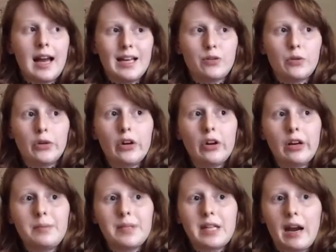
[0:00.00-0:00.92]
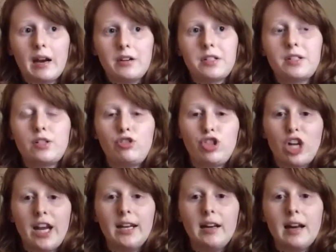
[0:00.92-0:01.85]
As we were going upstairs,
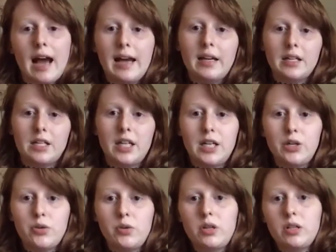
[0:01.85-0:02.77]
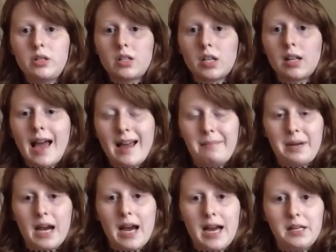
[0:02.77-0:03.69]
Jane and I continued to lag
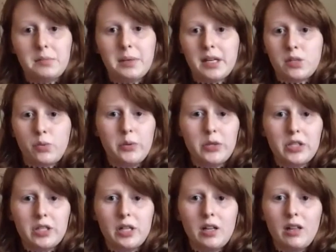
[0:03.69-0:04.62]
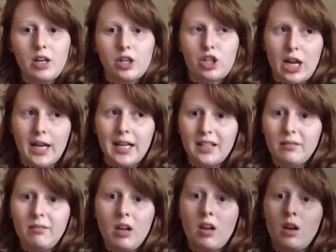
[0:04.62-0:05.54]
behind because we were still a little
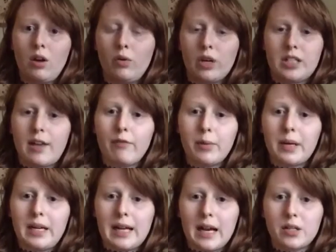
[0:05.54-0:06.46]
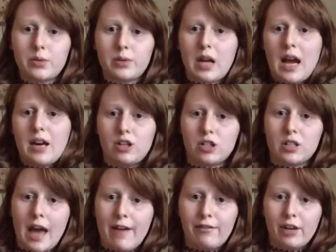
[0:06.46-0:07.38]
shaken, whereas everybody else was kind of
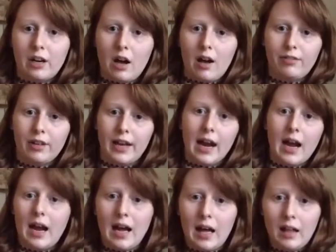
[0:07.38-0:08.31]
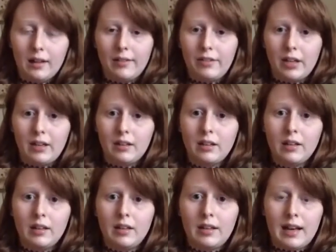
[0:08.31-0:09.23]
just laughing it off like, ha, Livy
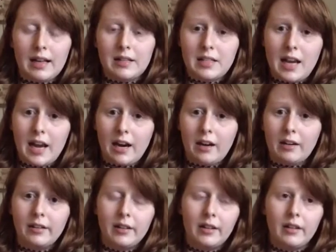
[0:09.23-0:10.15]
got scared.